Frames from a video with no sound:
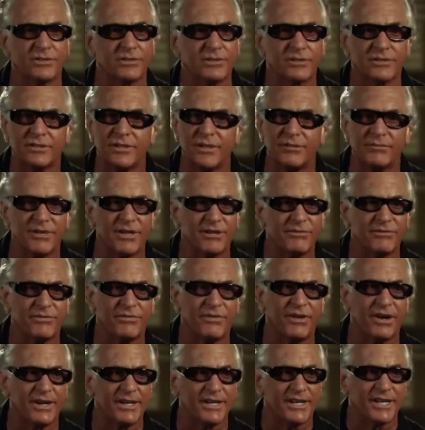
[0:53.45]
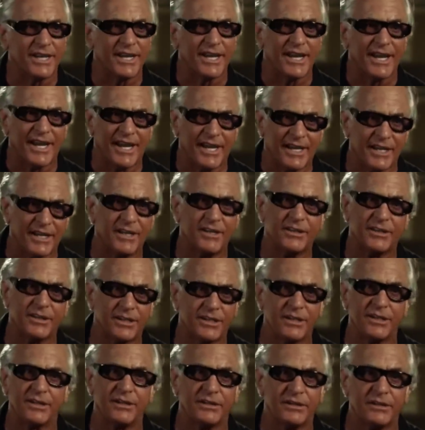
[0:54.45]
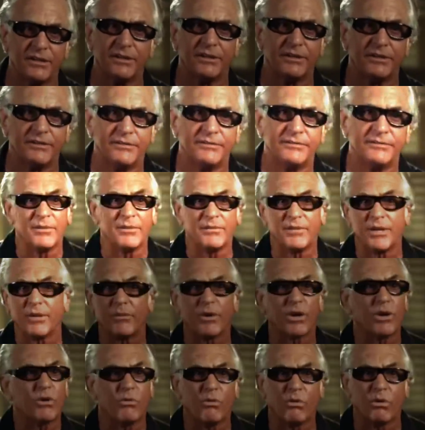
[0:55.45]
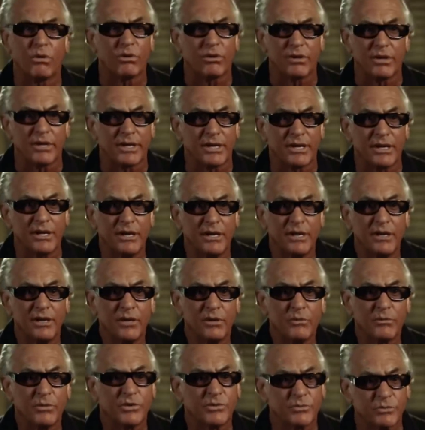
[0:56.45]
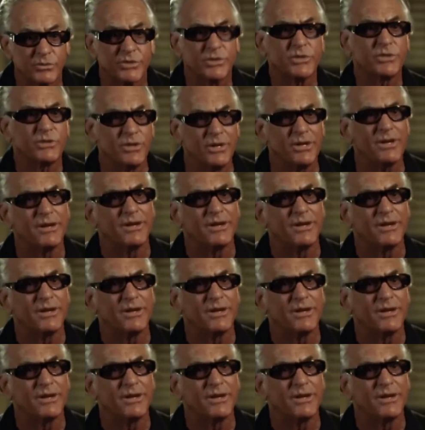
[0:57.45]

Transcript: because I'm not finding anything good. Barry Weiss couldn't have looked more